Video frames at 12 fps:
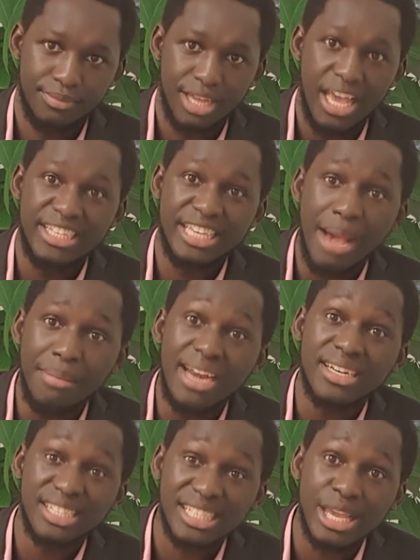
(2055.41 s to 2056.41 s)
A
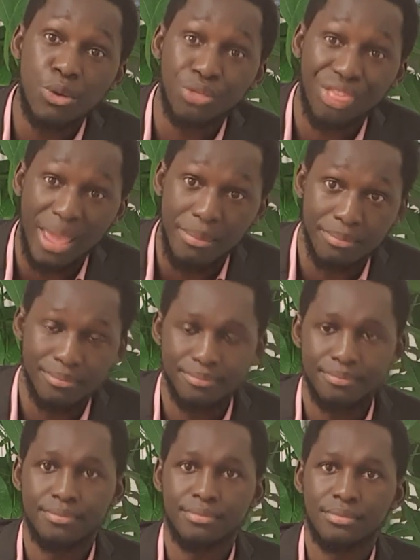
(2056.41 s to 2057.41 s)
German rescue team,
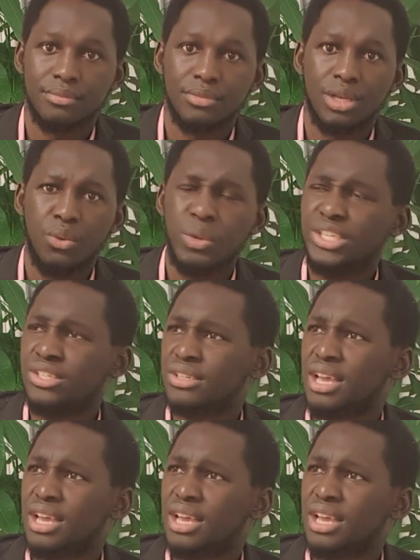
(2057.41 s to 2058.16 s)
which